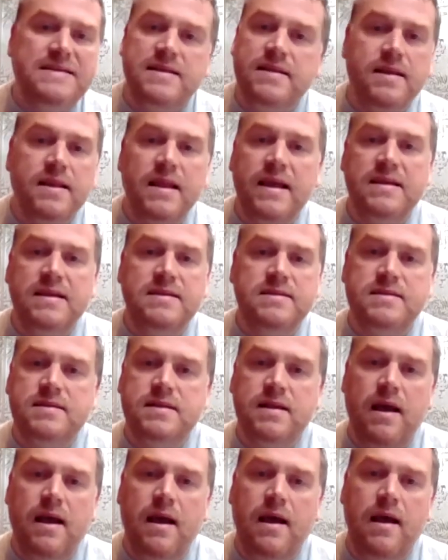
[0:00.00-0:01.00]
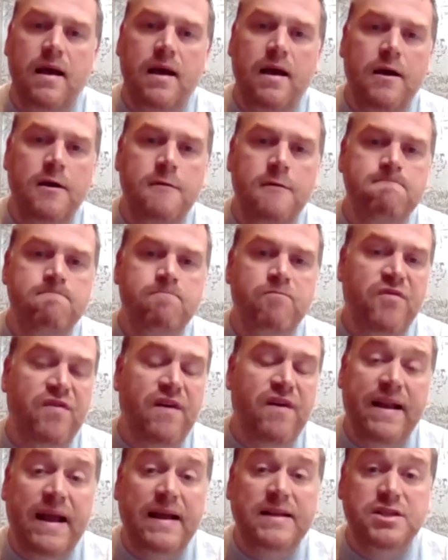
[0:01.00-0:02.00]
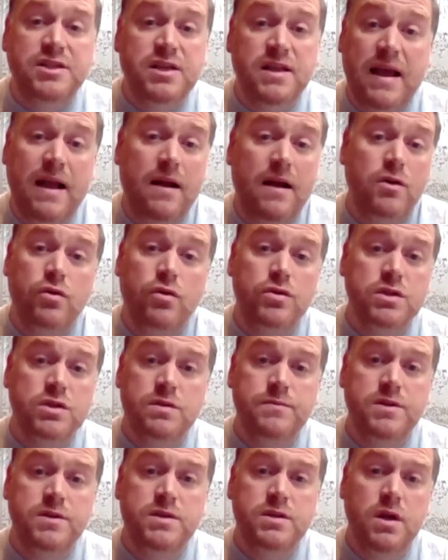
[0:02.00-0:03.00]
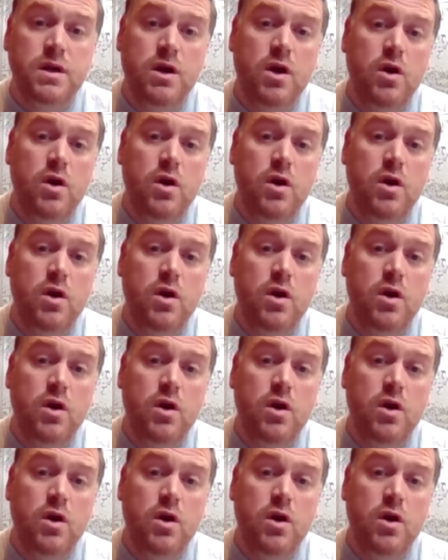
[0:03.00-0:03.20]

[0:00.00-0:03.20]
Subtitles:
than this financially and customers.